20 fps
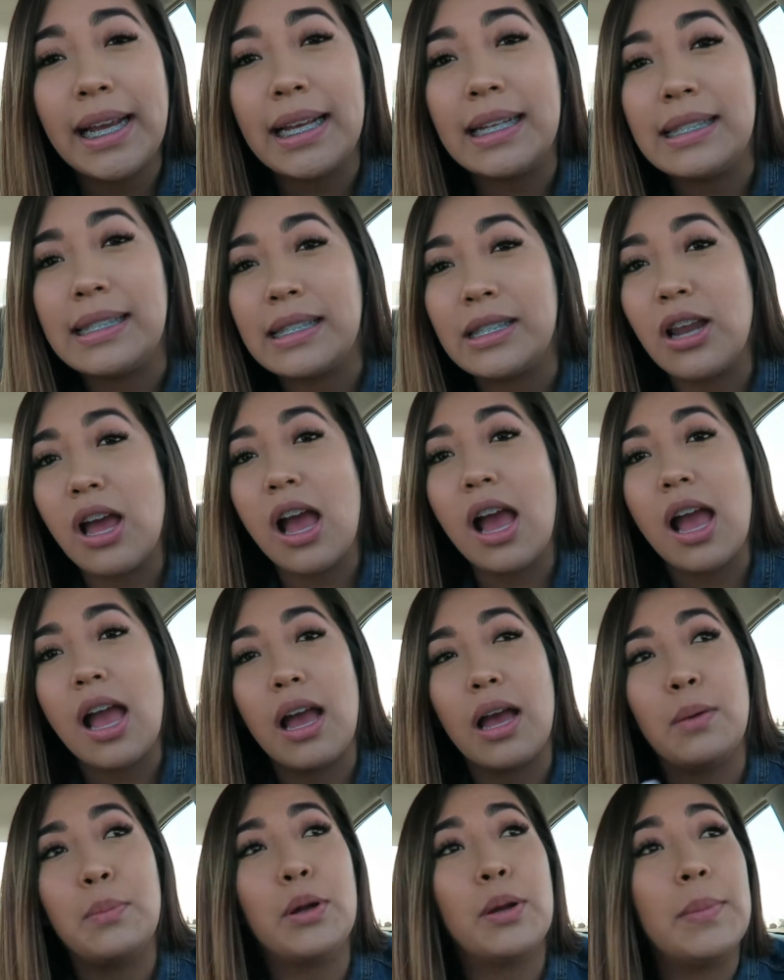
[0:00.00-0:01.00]
It's
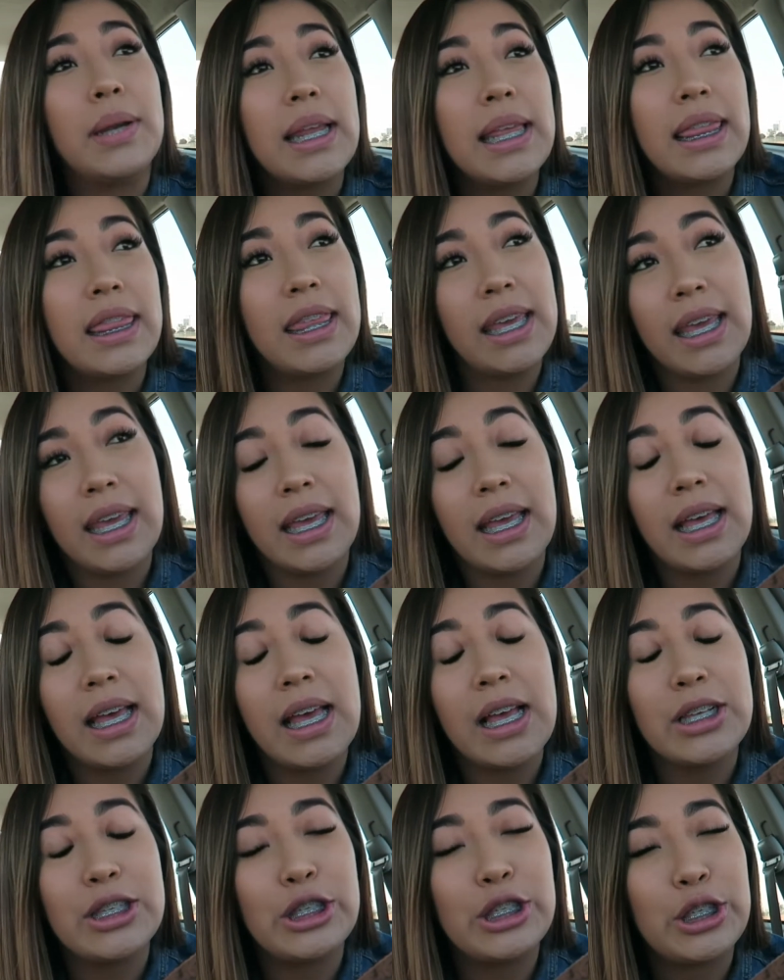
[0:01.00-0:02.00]
not a permanent
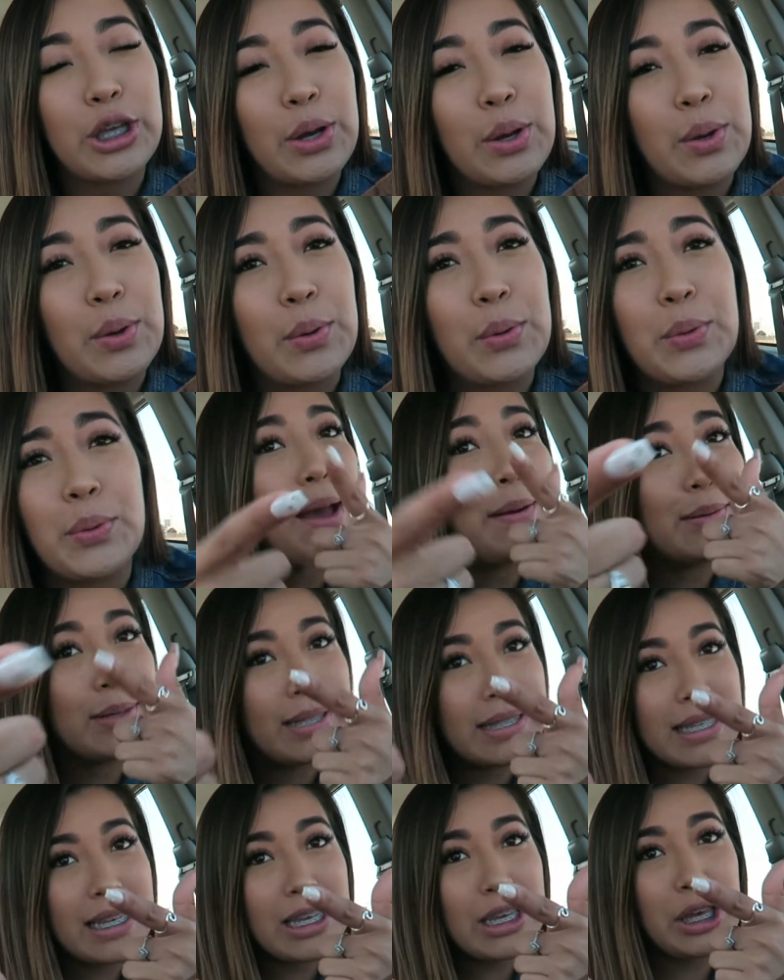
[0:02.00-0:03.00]
thing, so I will
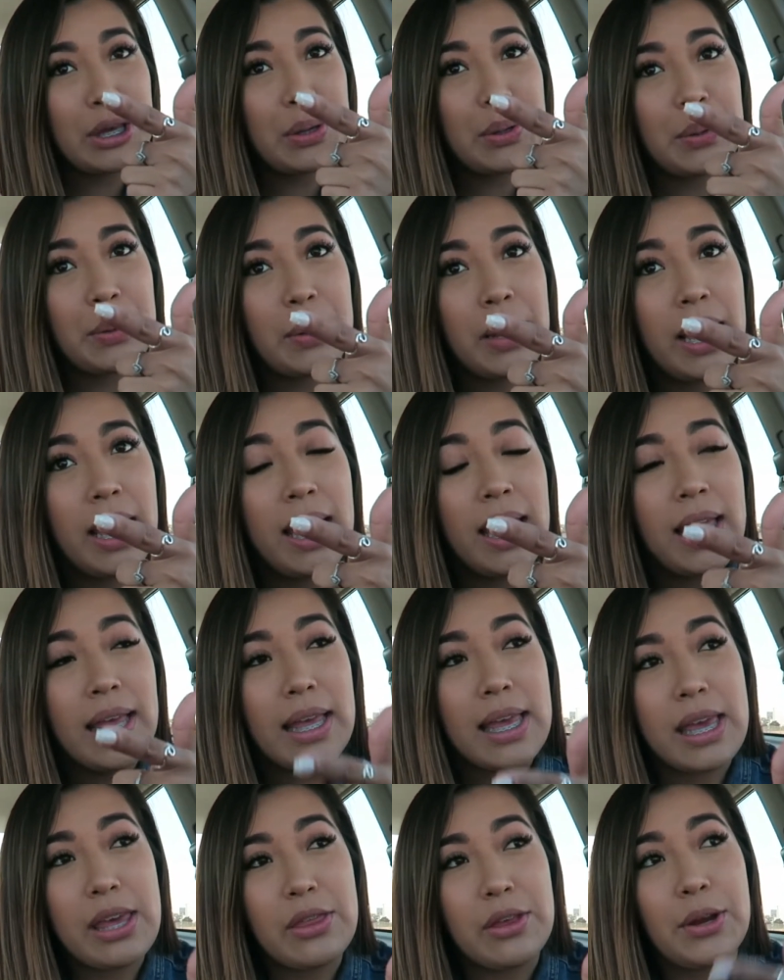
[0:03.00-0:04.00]
see you
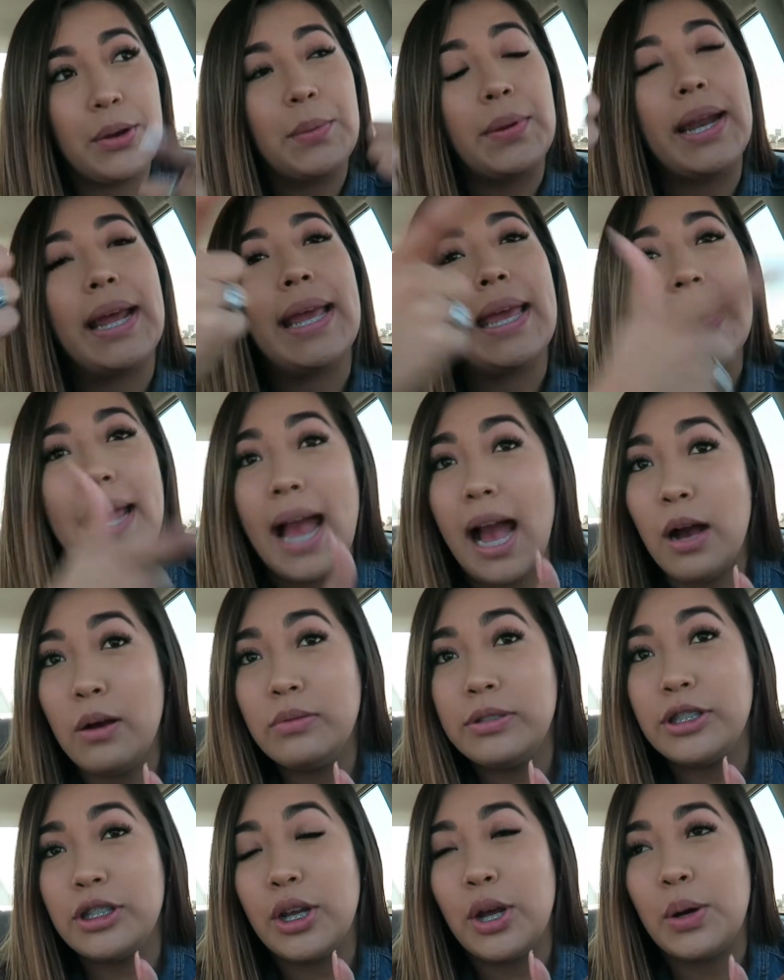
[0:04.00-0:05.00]
either when I get
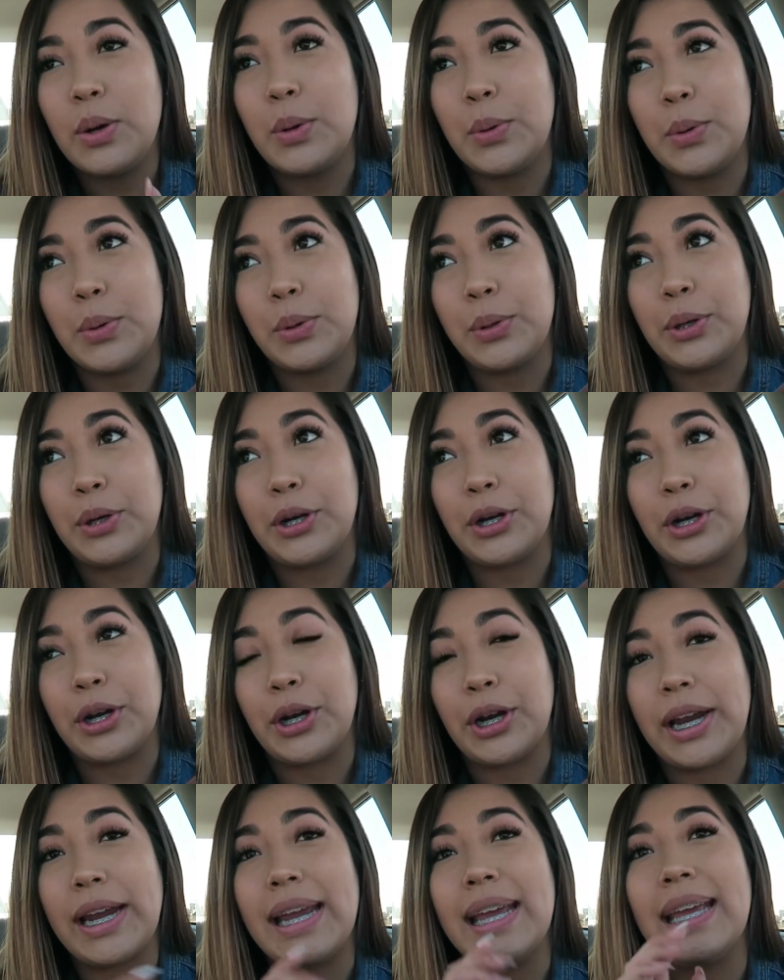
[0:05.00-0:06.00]
out
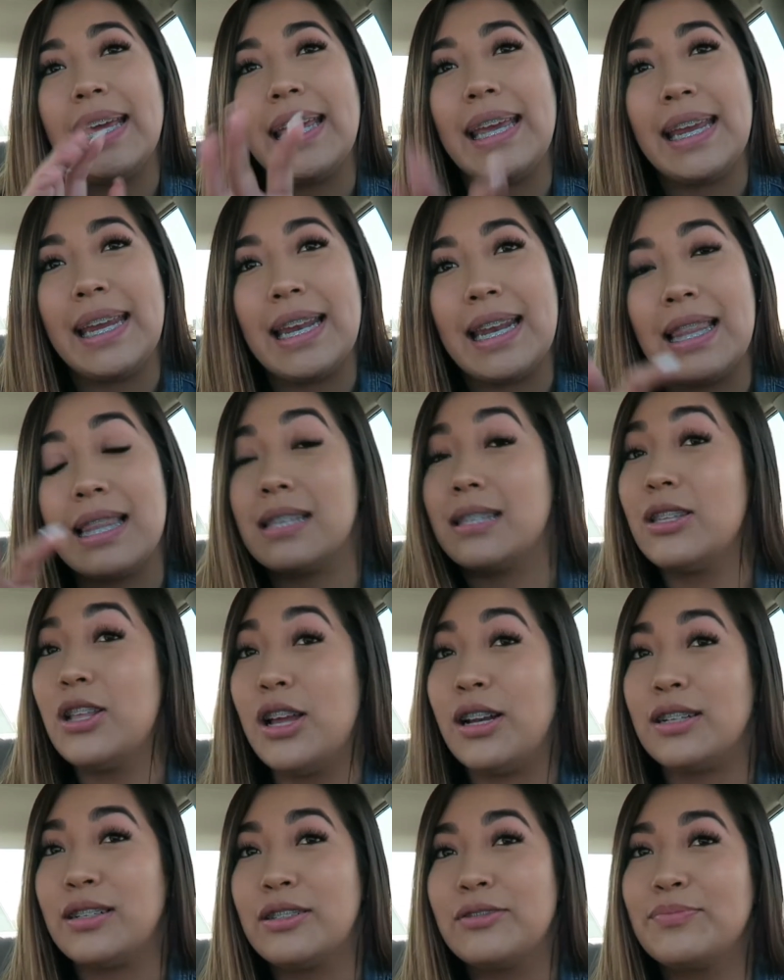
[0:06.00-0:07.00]
or in the salon.